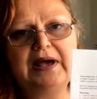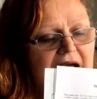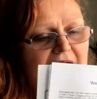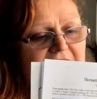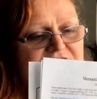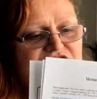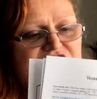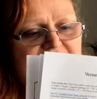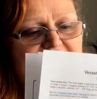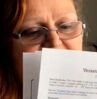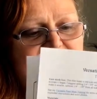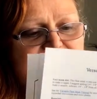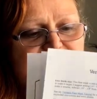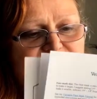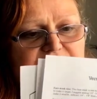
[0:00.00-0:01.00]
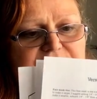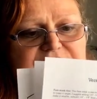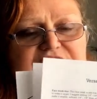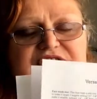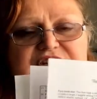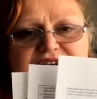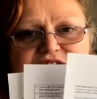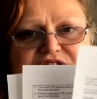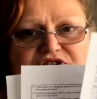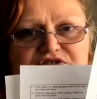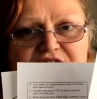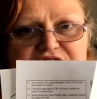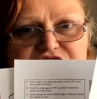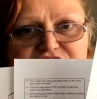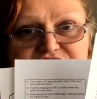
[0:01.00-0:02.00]
and she gives you detailed
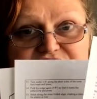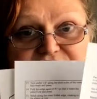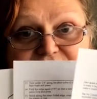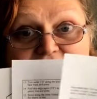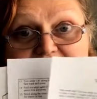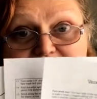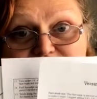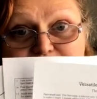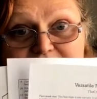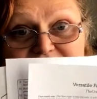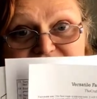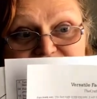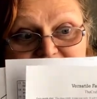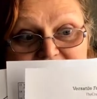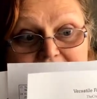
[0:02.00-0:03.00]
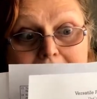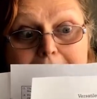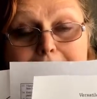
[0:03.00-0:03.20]
instructions of how to actually